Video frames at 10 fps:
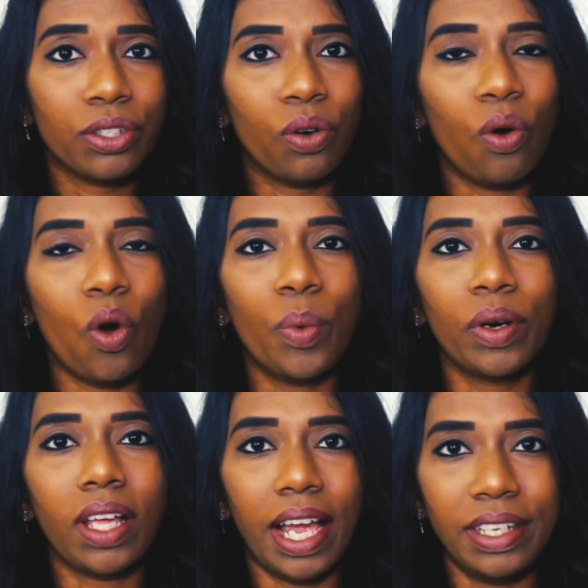to go
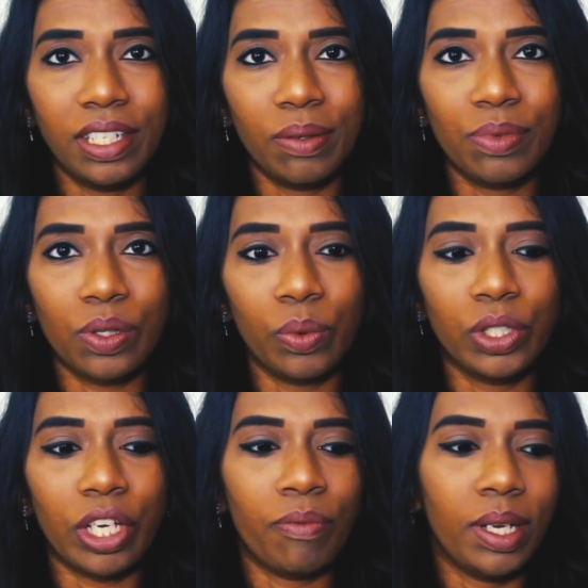over the items
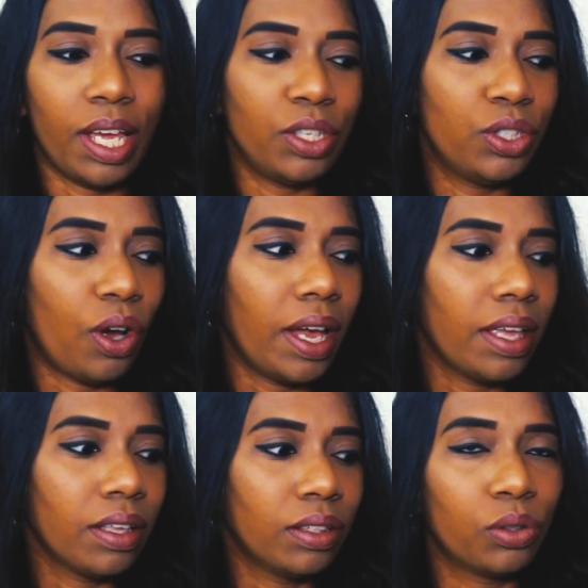which I've been
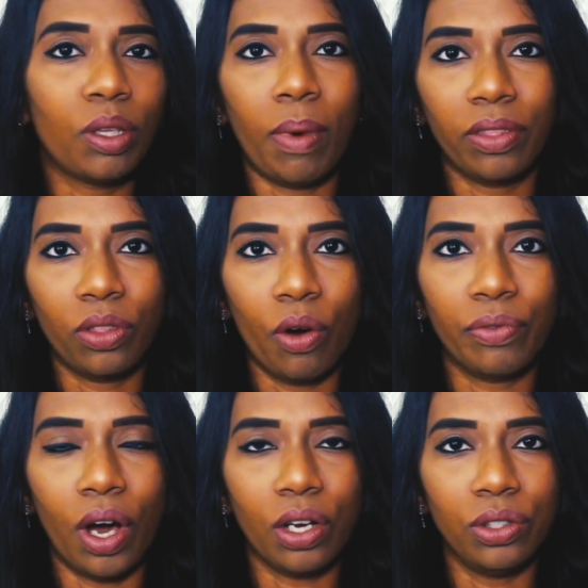enjoying through the month of
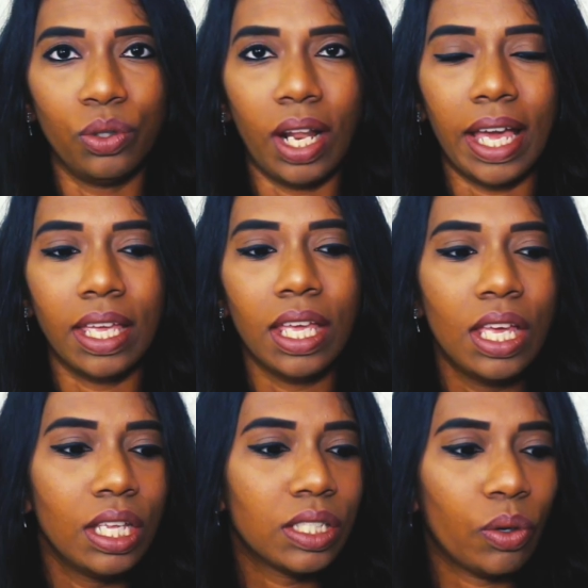uh, July.
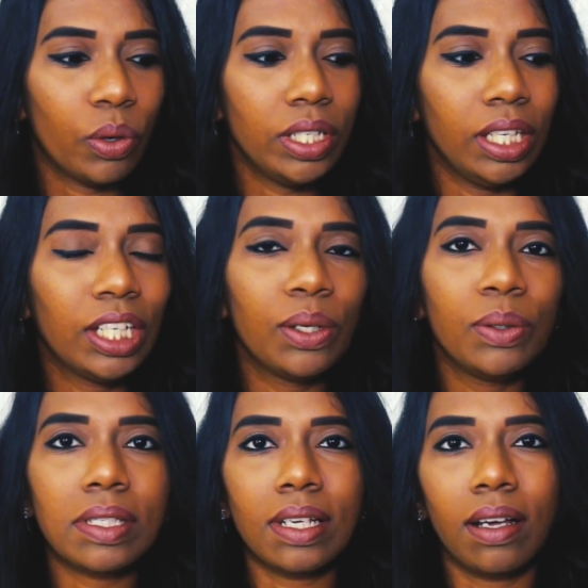So it
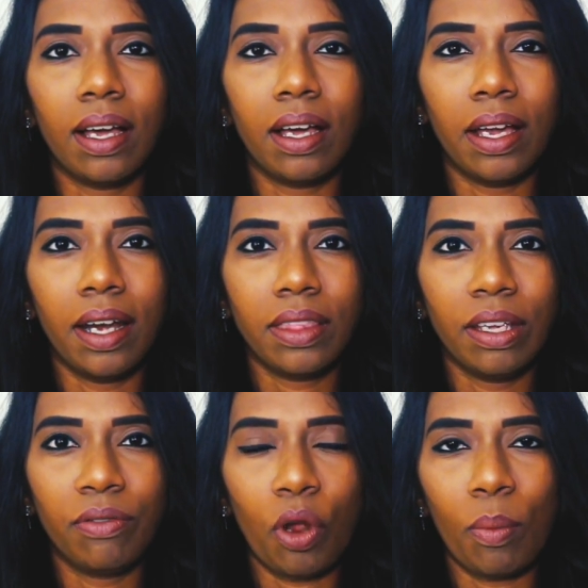includes uh, uh,
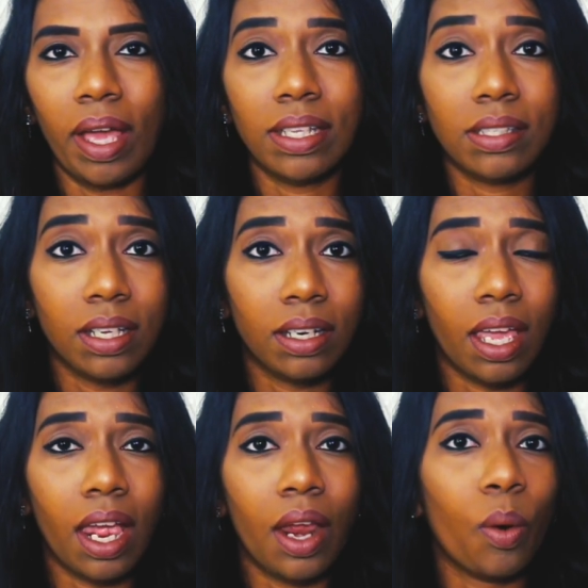anything from like
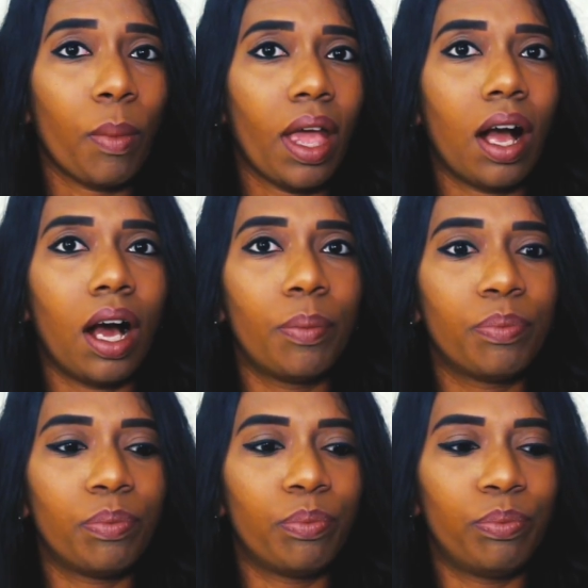skincare,
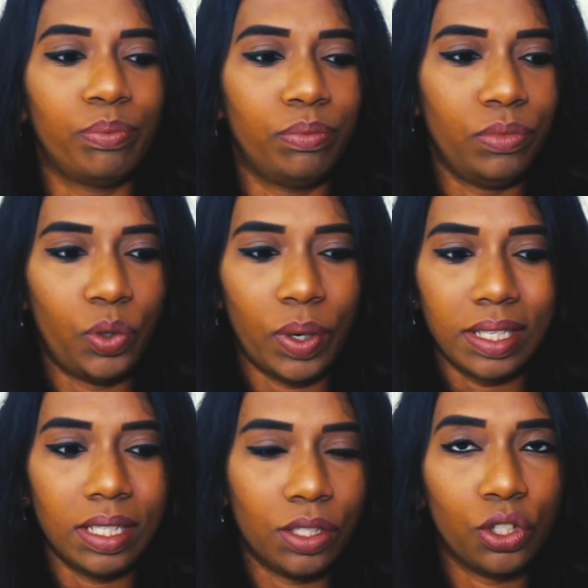makeup,
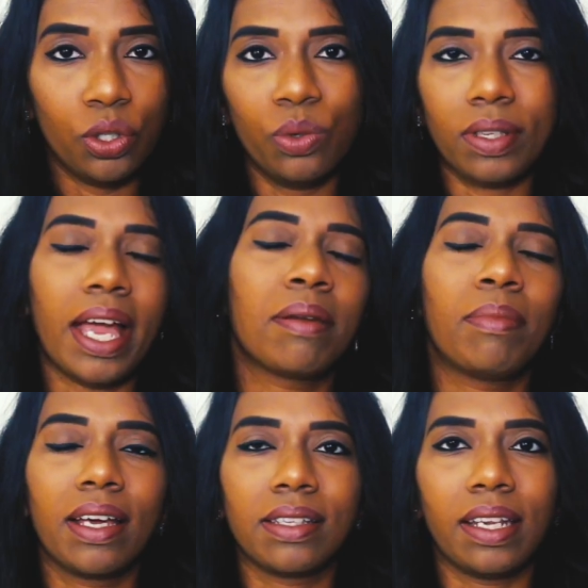dresses, shoes,
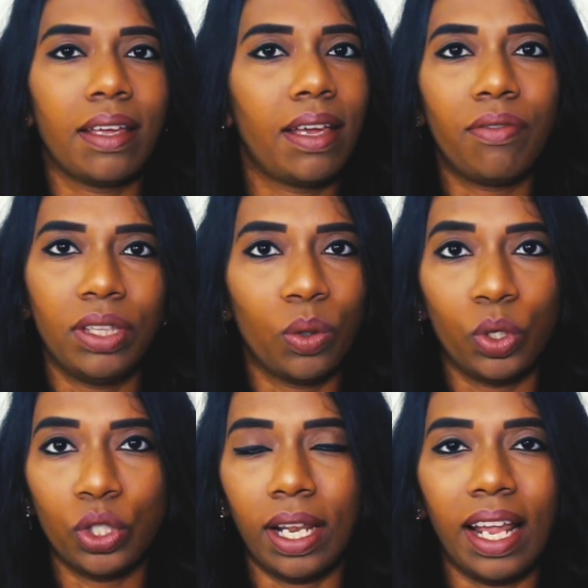handbags and everything
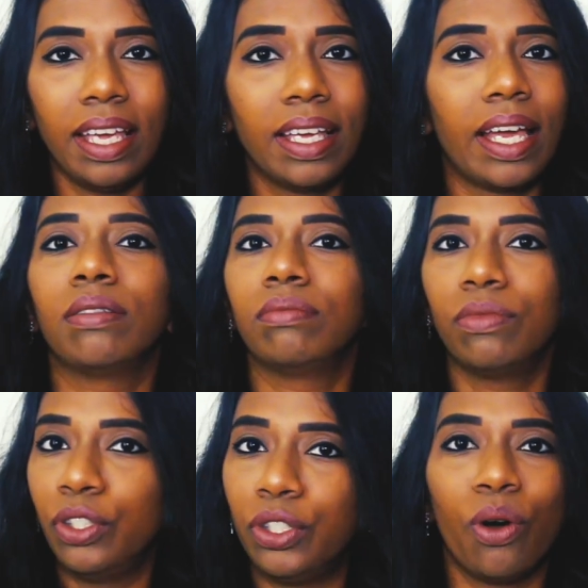which I like and
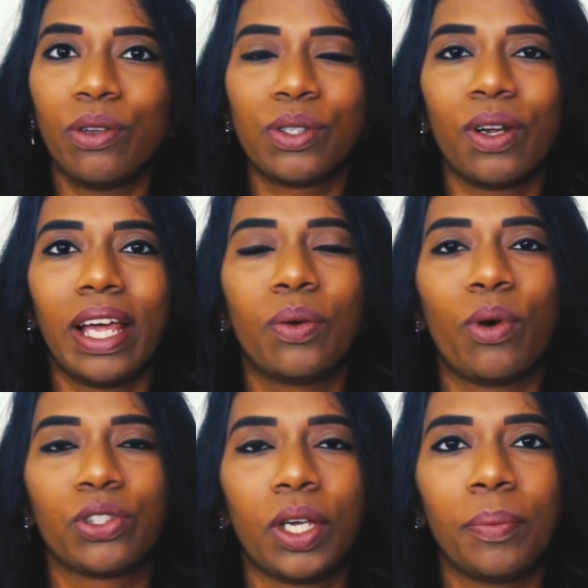which you also like
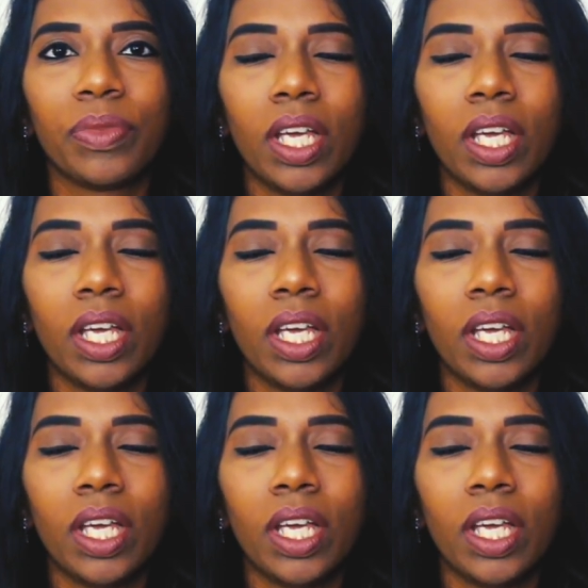watching.